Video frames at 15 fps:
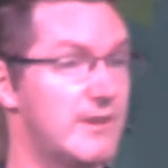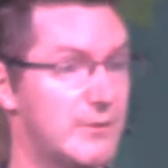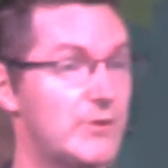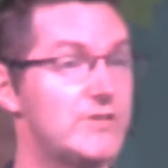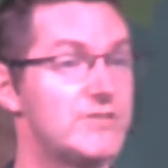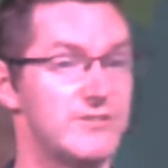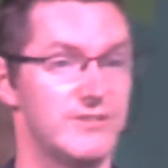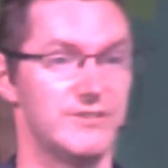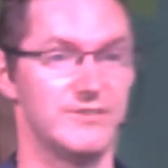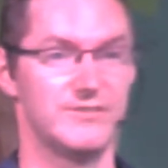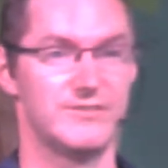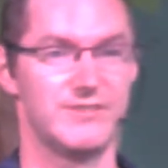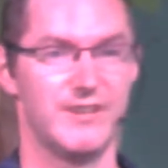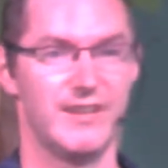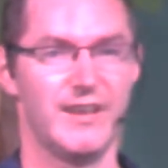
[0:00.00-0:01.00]

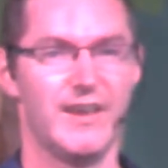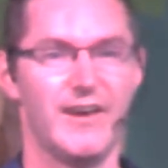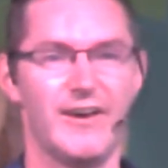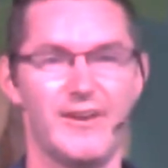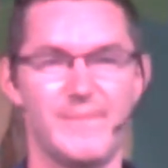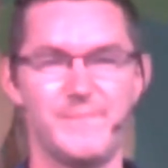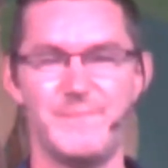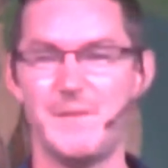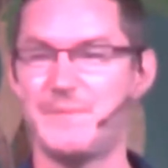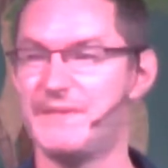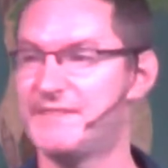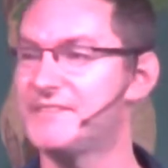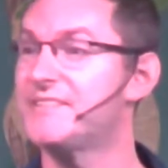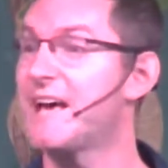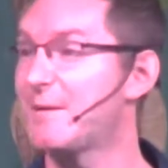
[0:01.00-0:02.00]
Christians, maybe
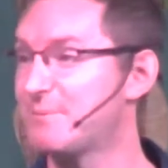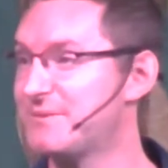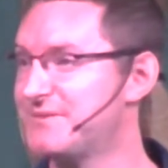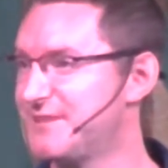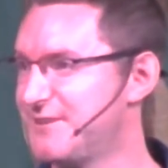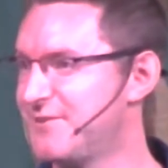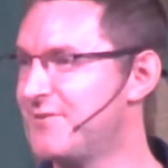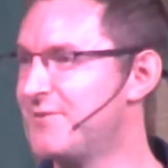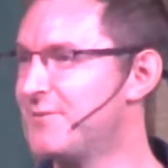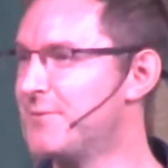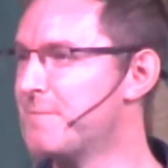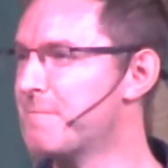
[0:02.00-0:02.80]
this has happened to you.